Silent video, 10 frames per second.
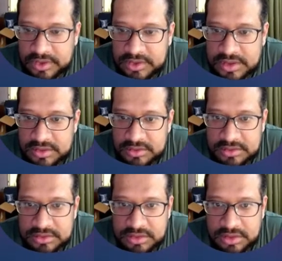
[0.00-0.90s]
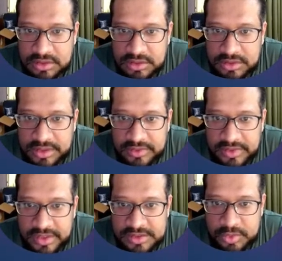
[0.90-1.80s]
these either. There,
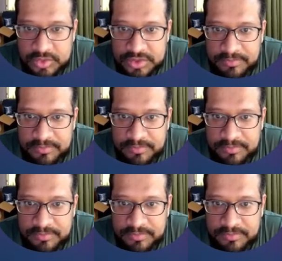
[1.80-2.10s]
export.